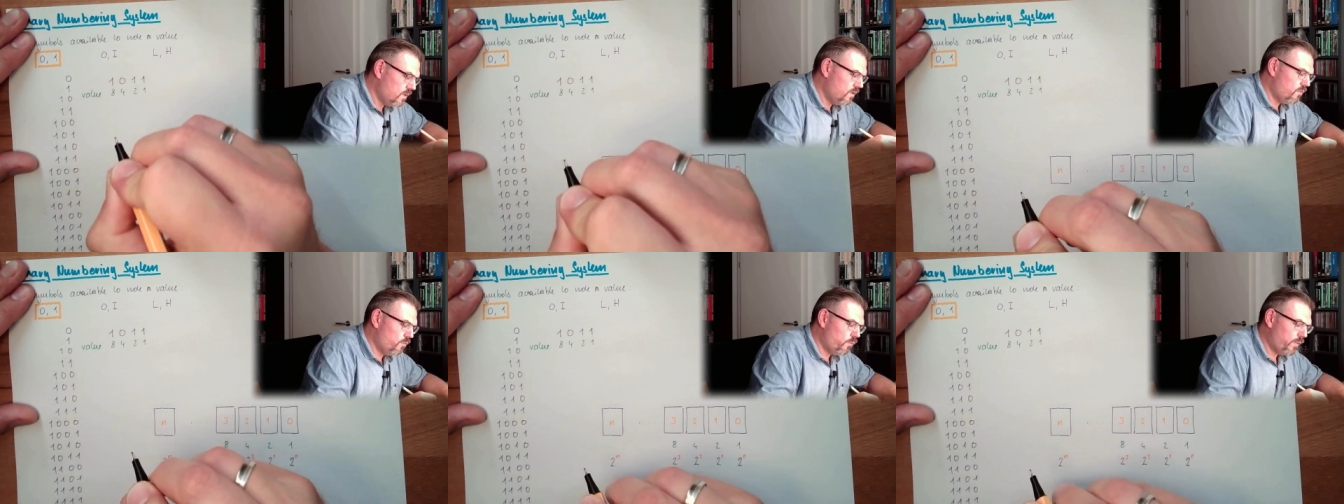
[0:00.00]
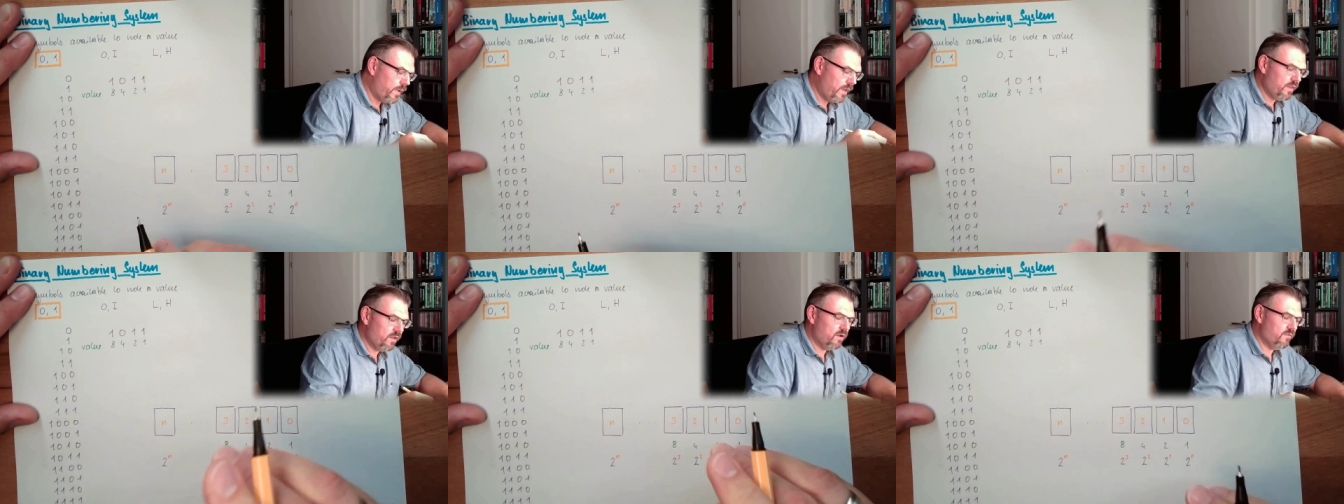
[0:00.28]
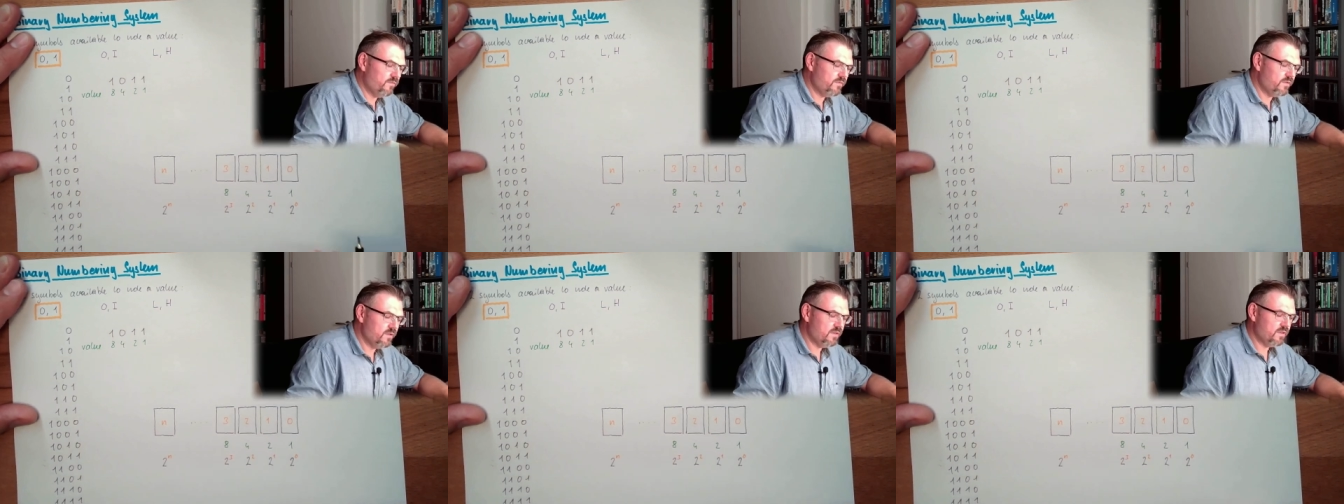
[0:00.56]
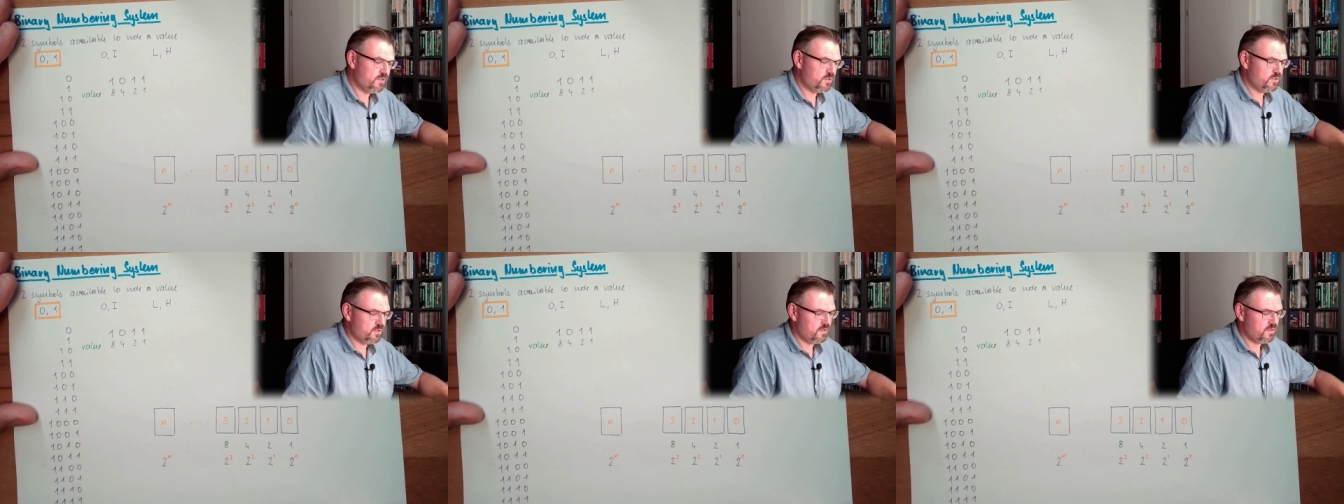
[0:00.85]
Value of the
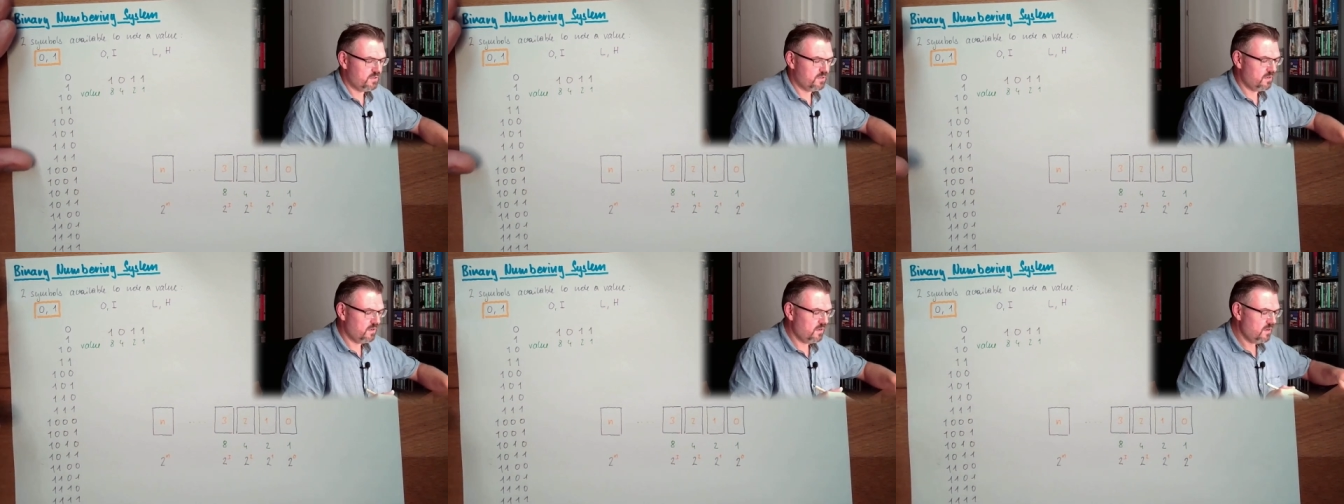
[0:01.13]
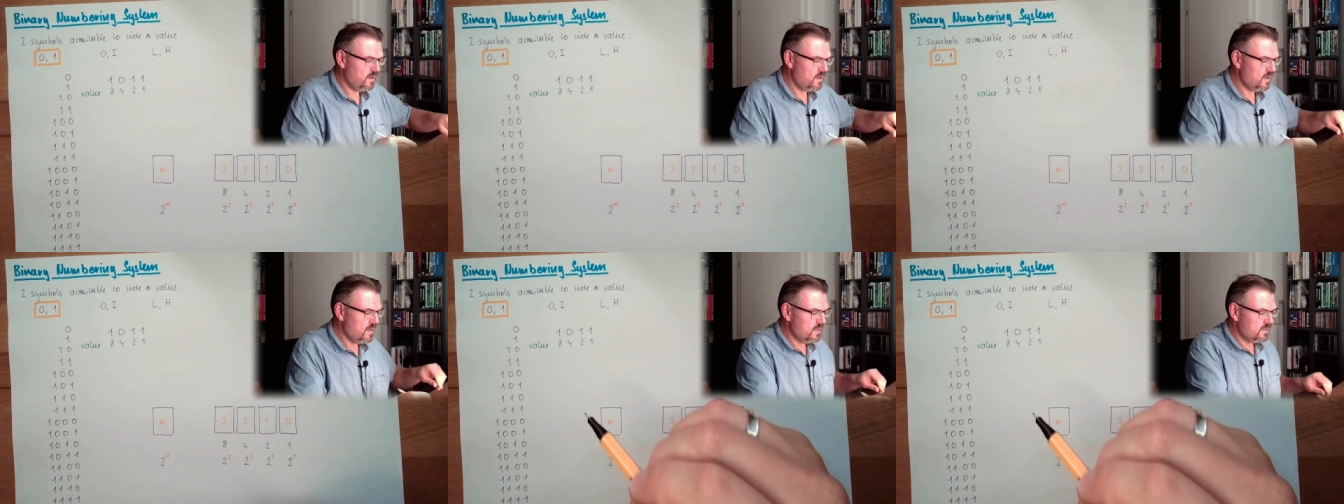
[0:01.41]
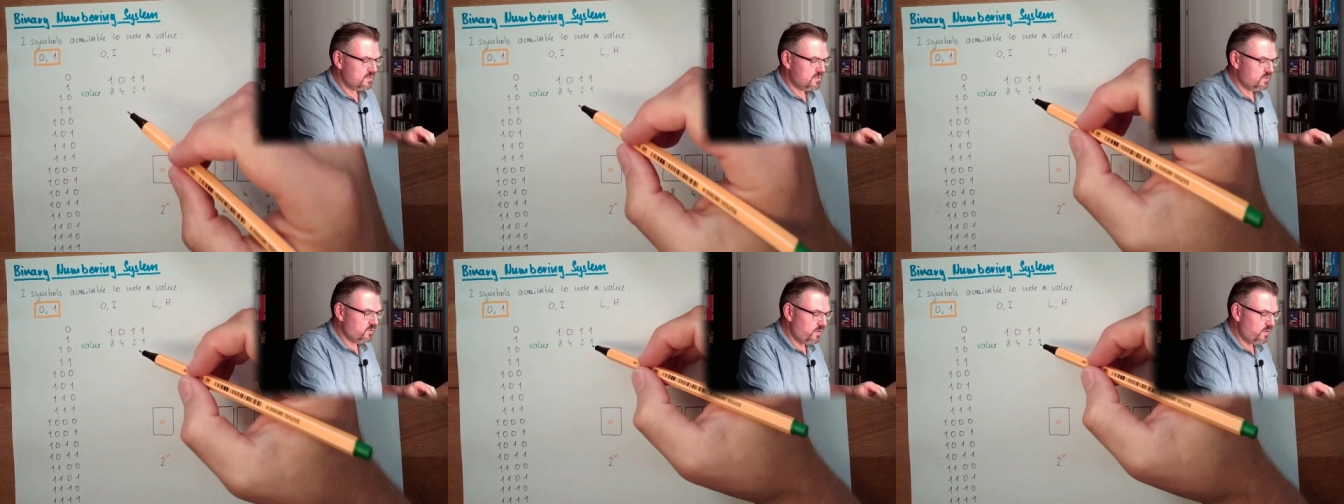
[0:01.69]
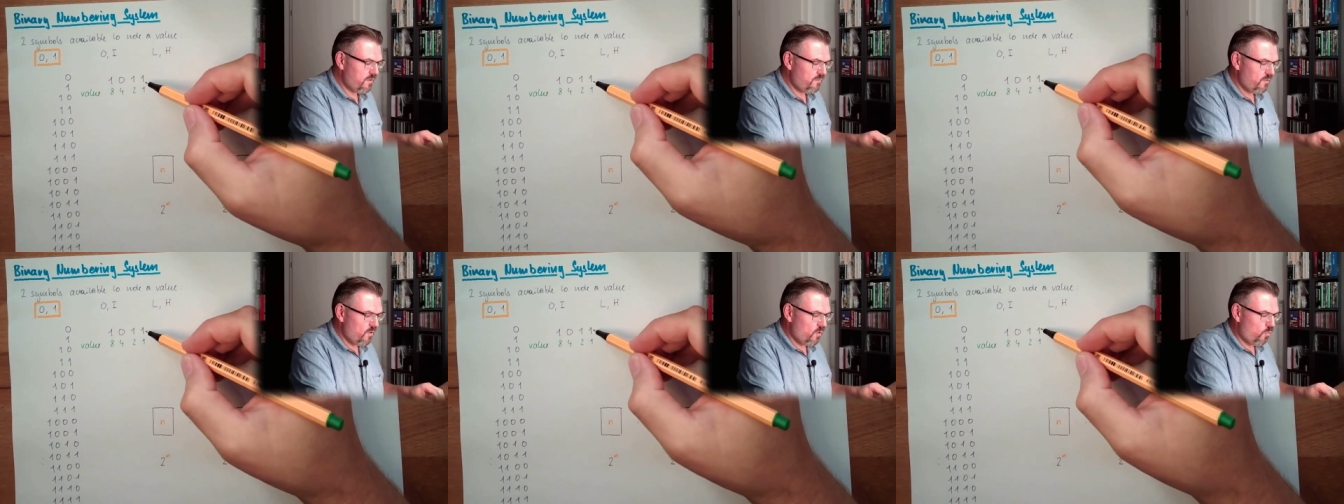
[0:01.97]
digit, yeah? So we
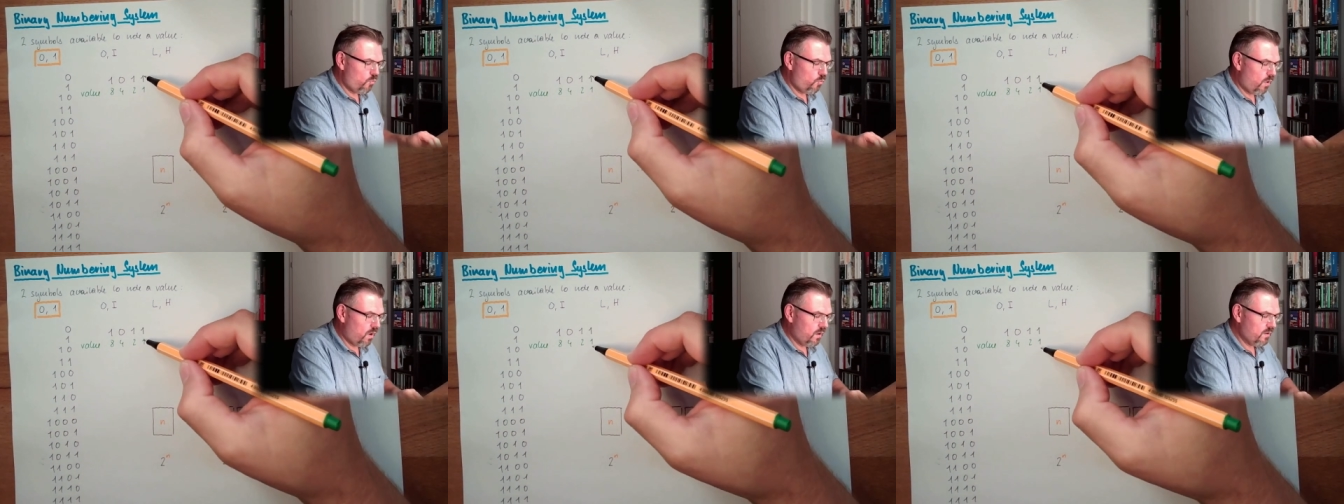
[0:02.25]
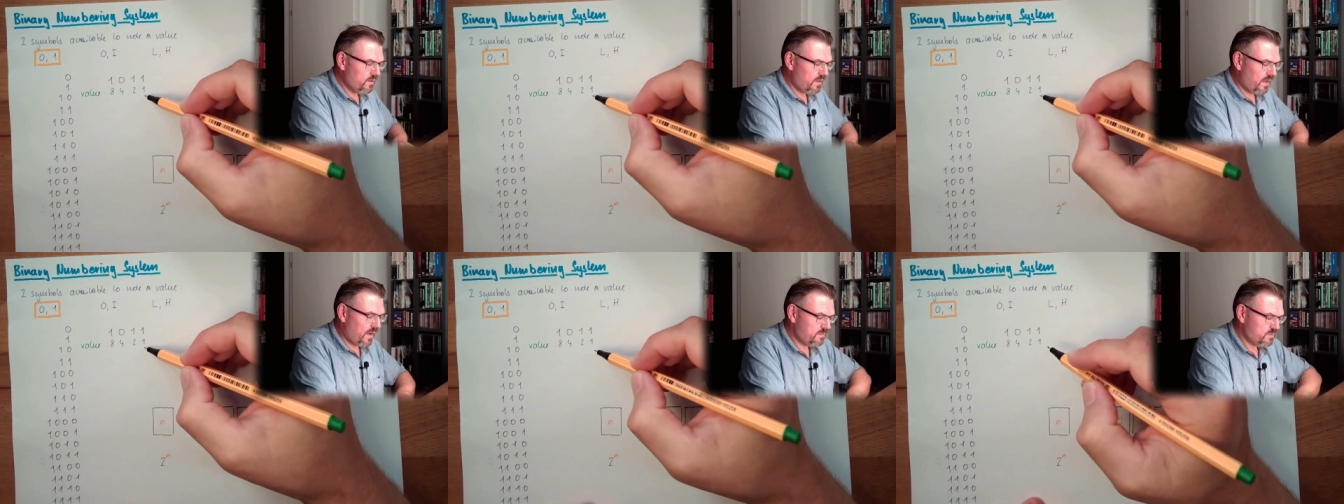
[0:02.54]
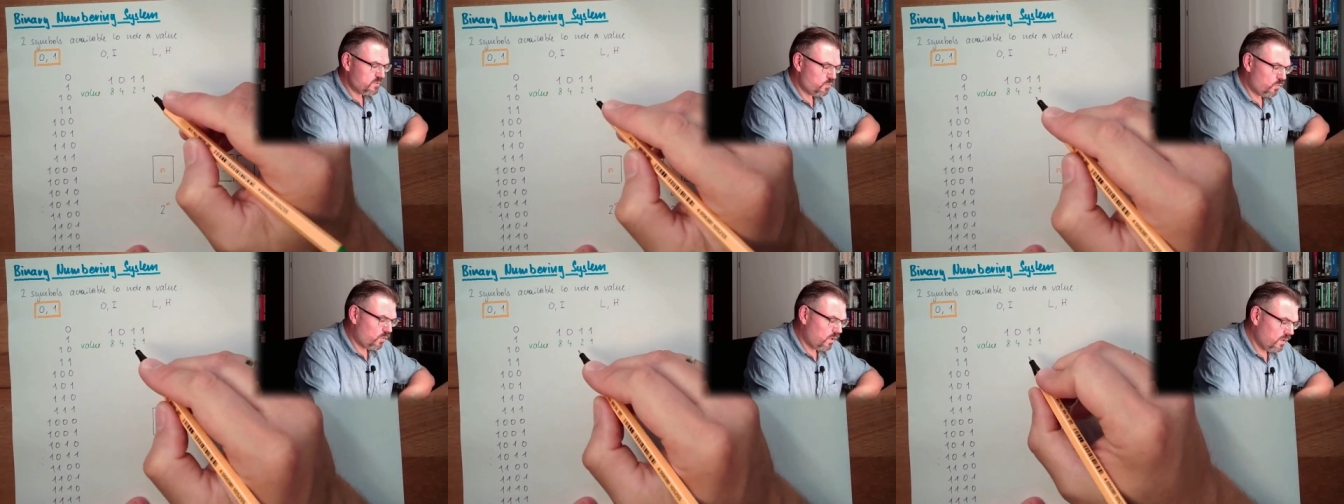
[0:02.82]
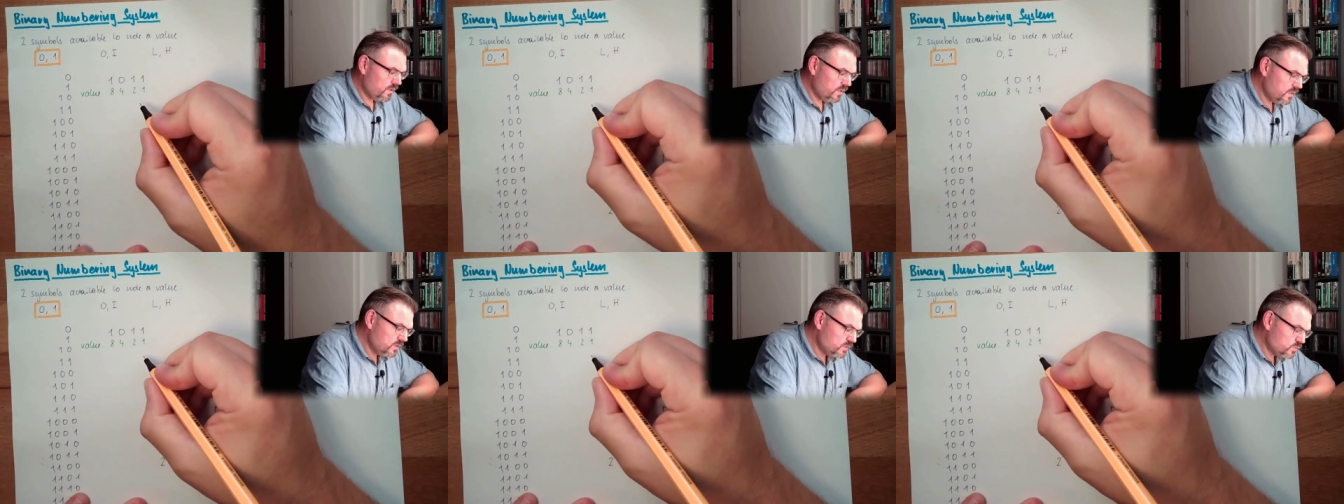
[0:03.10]
have 1 times
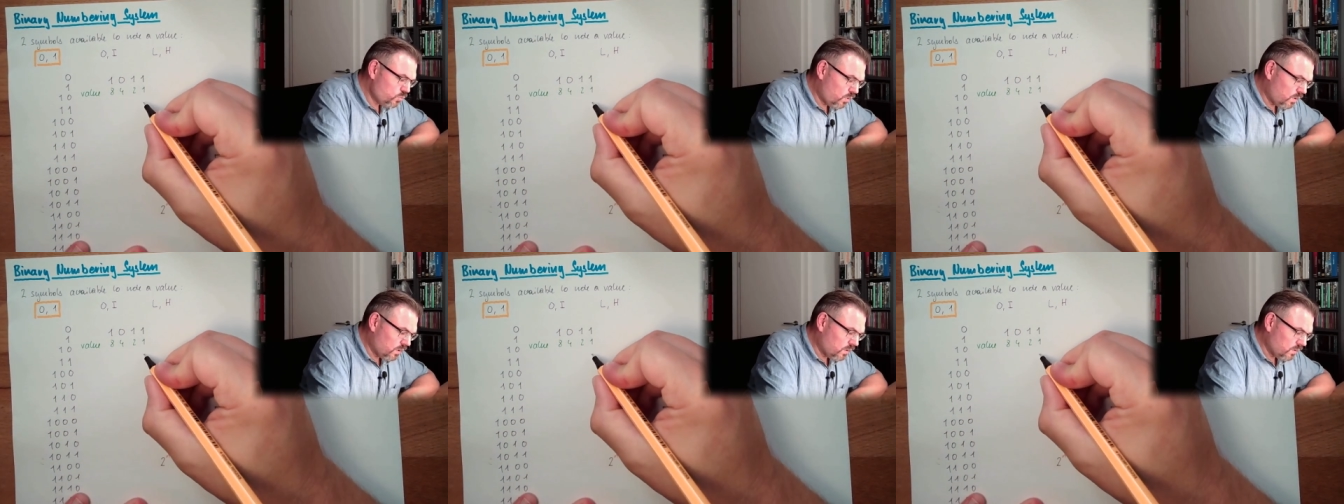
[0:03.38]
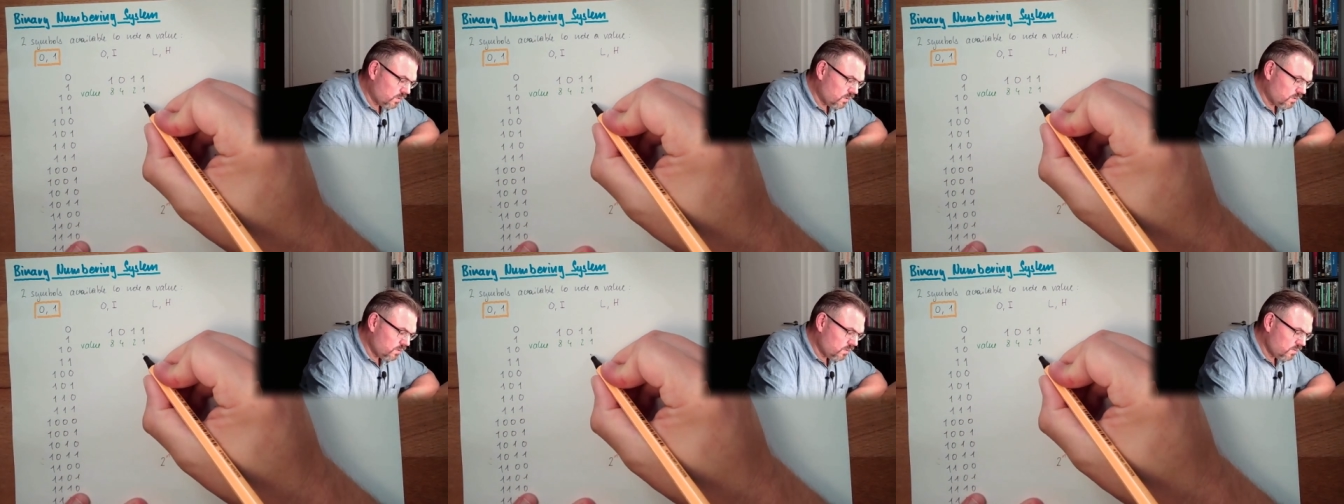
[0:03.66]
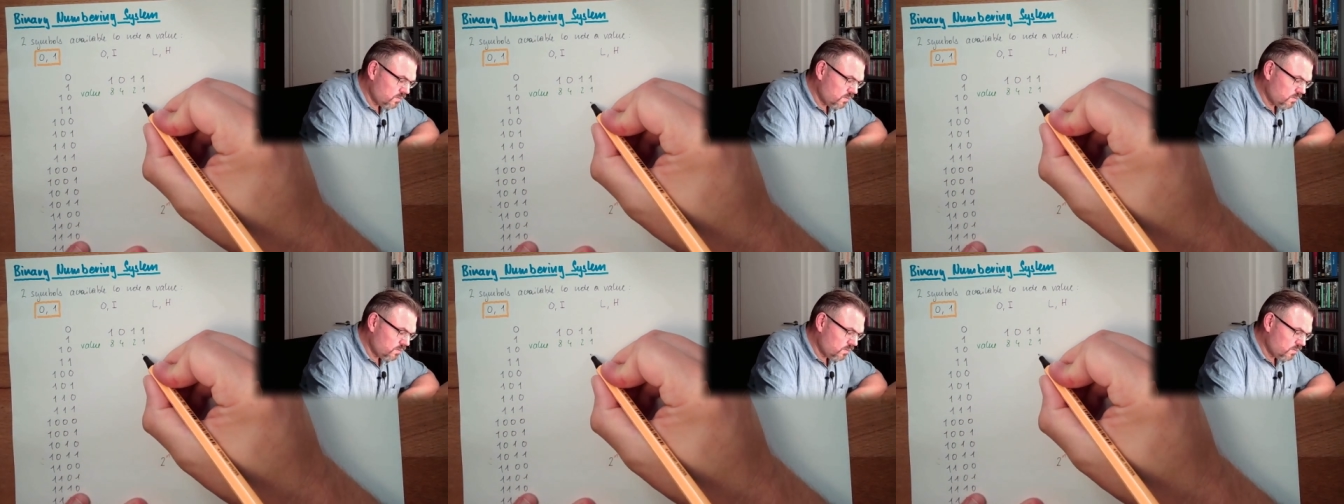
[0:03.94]
1 is 1.